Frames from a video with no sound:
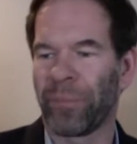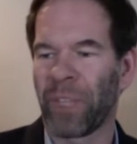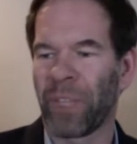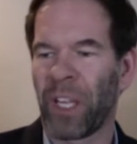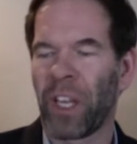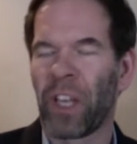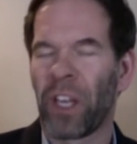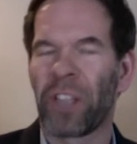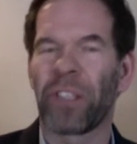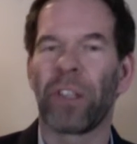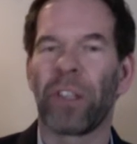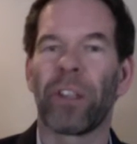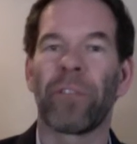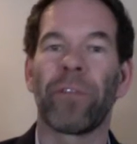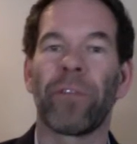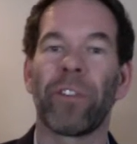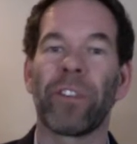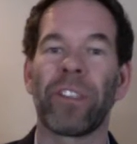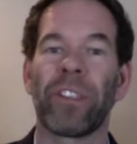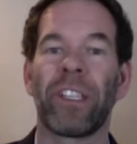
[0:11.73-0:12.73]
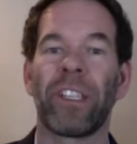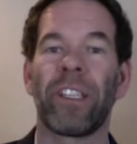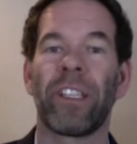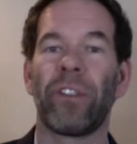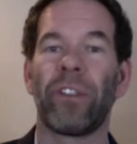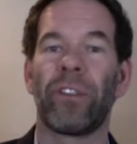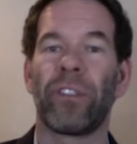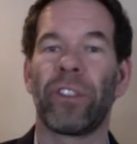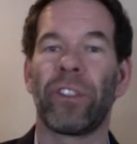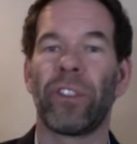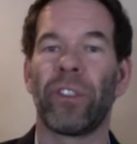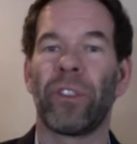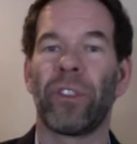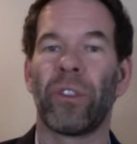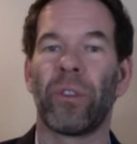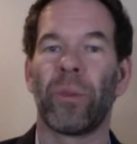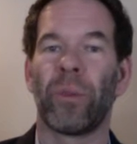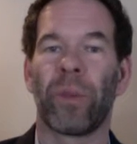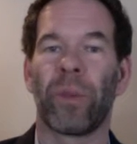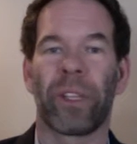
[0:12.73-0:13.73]
So the first thing you
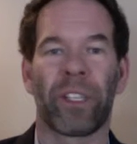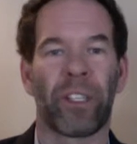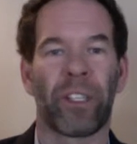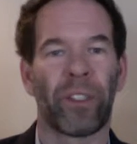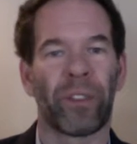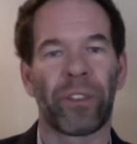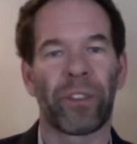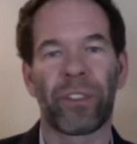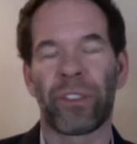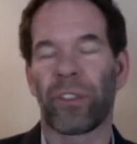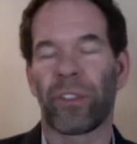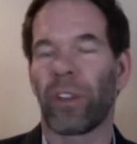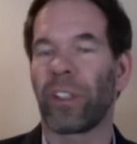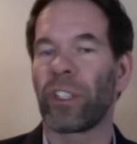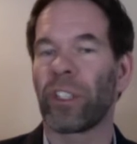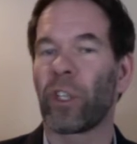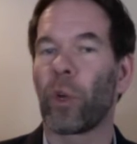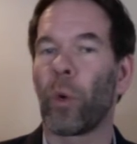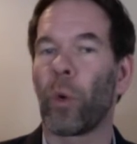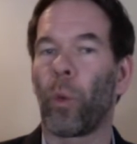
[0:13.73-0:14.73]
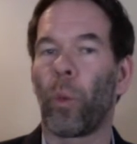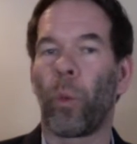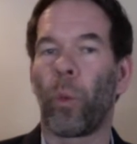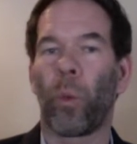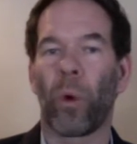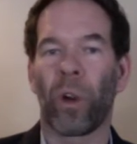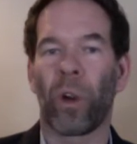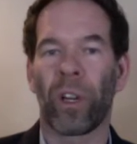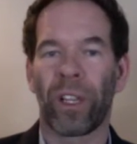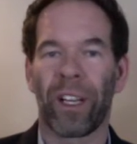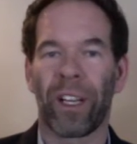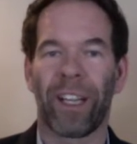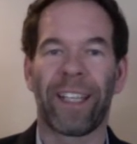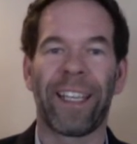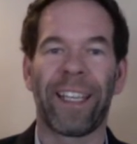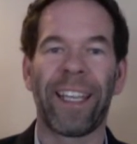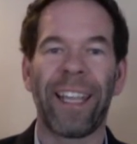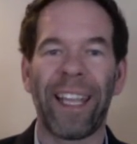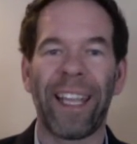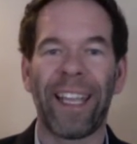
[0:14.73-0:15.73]
do when you start to work on
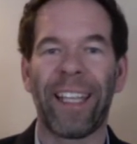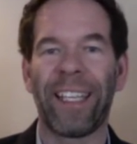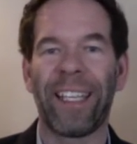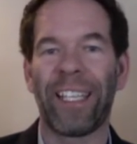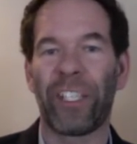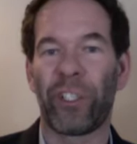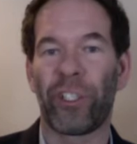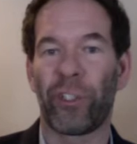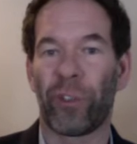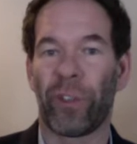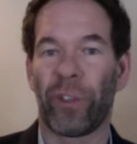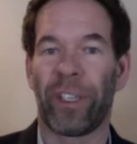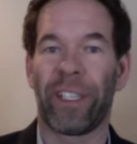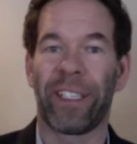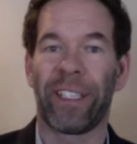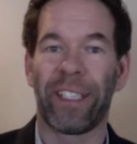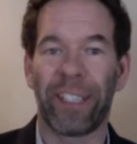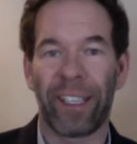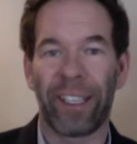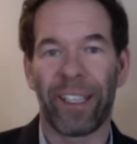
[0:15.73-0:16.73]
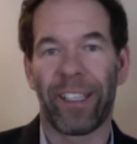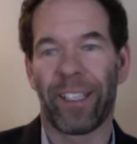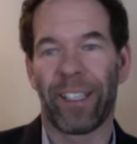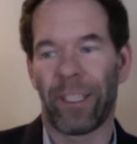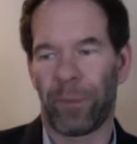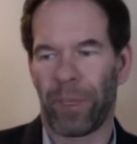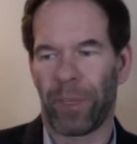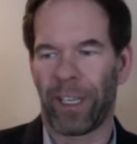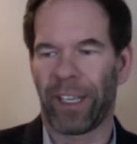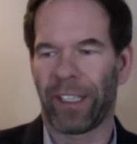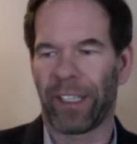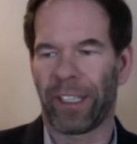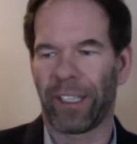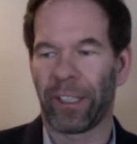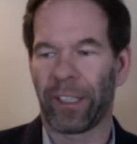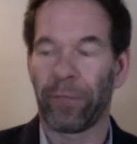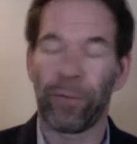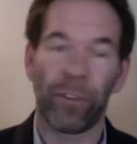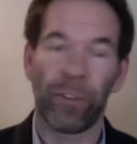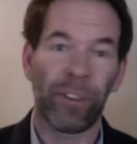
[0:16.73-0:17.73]
any joint in the body, the
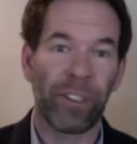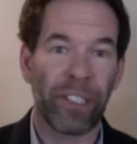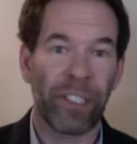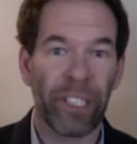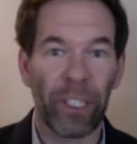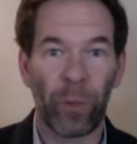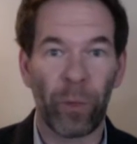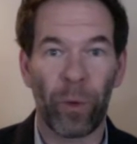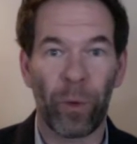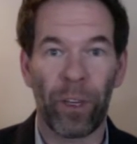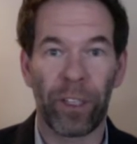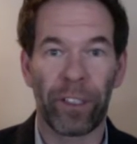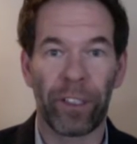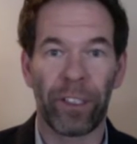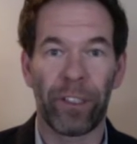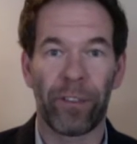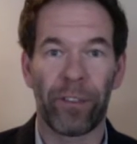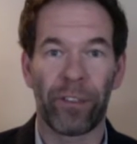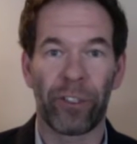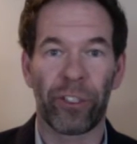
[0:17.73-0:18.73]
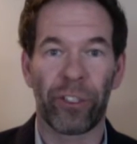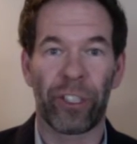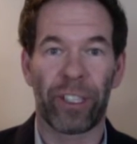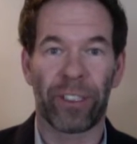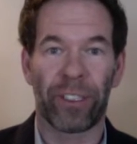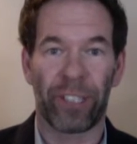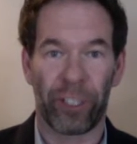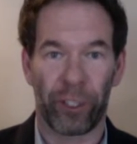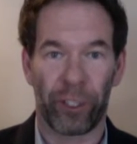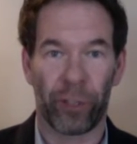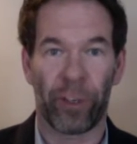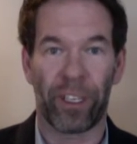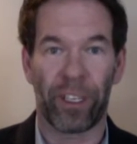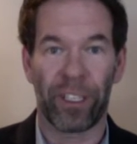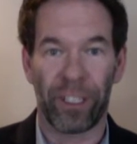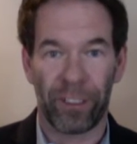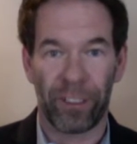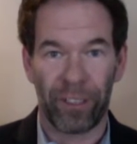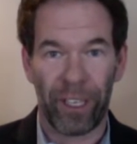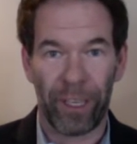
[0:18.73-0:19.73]
first thing you want to do is check the joint's
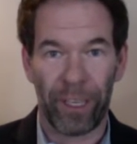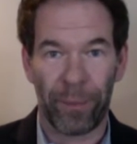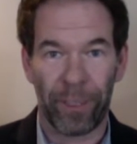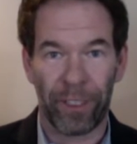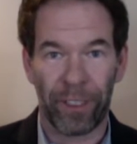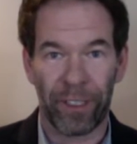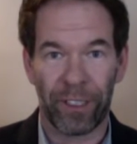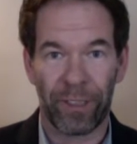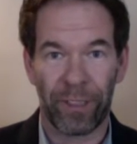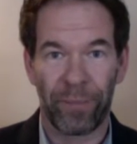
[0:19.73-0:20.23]
alignment.